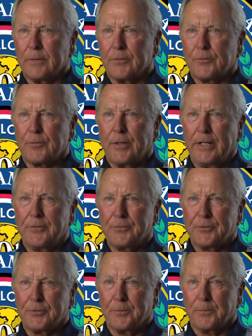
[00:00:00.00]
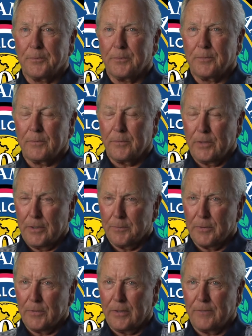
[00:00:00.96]
scrounged some
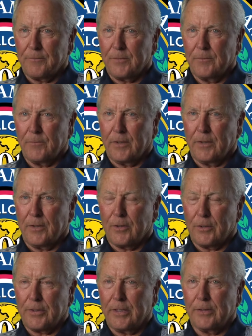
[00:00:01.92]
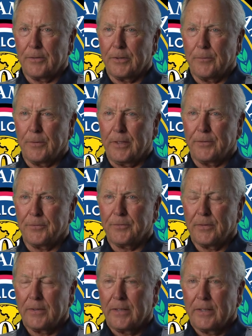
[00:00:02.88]
lumber off of artillery rounds.
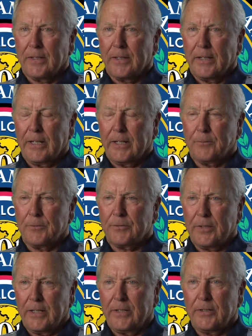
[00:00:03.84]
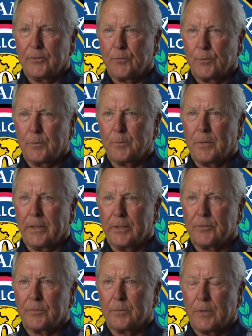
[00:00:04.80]
And we stayed in this one
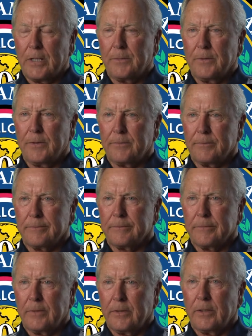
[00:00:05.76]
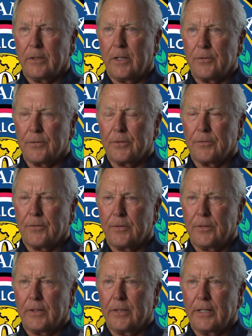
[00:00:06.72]
place probably a little longer than
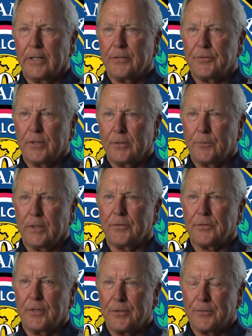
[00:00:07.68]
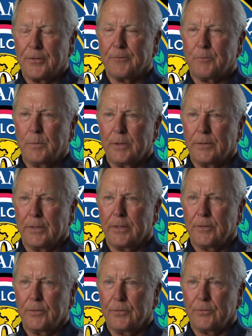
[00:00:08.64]
30 days. And anyway, it was long enough to build that
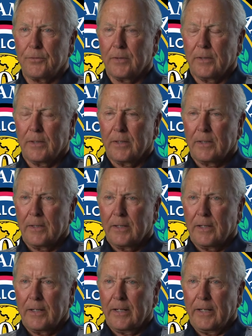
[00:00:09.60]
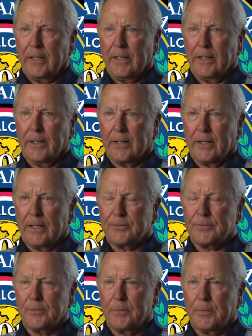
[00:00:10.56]
hooch. And I
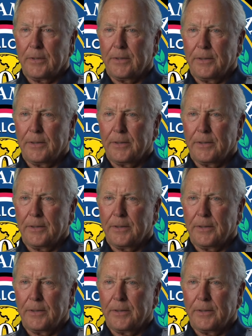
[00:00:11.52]
got some